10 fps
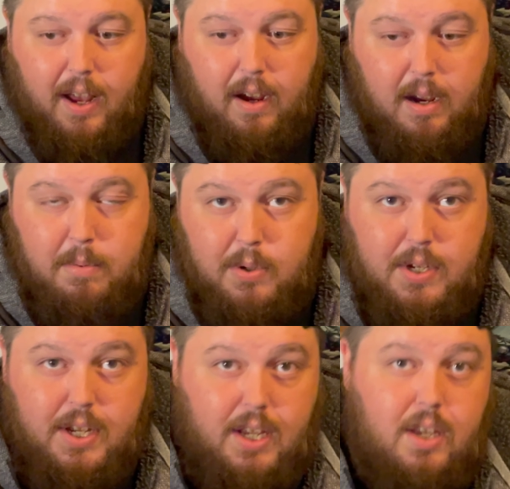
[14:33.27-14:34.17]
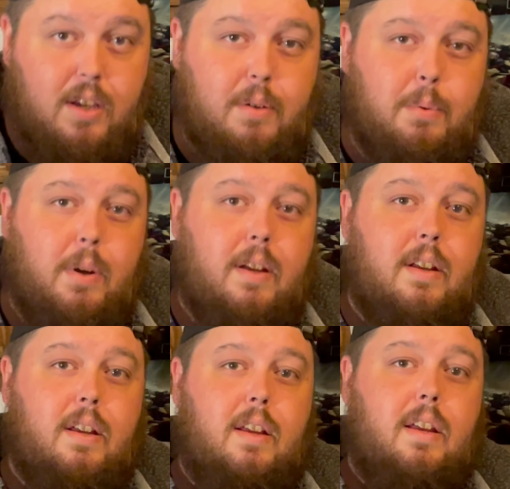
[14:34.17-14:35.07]
and I will see you
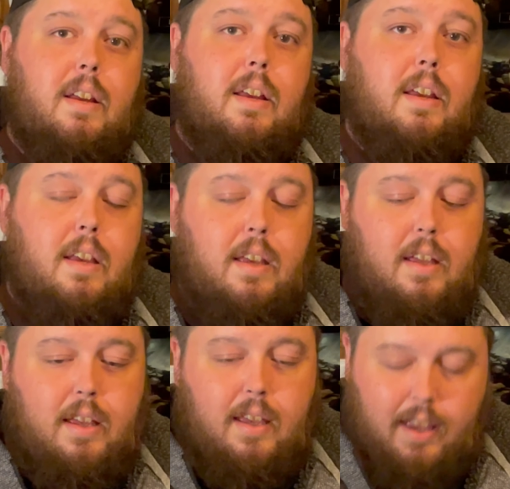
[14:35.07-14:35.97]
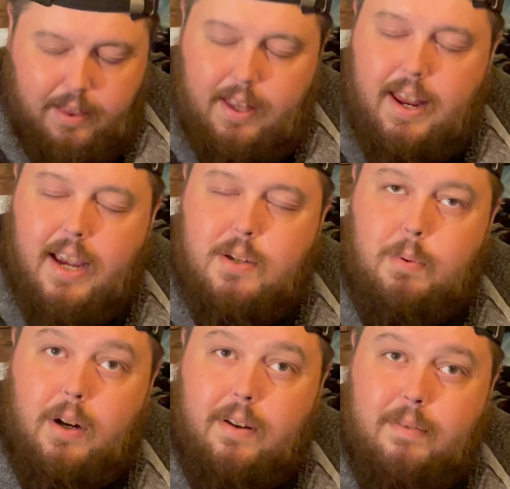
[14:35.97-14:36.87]
in the next
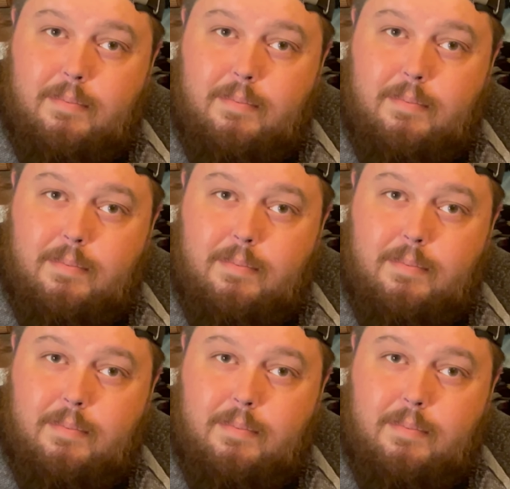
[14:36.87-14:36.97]
one.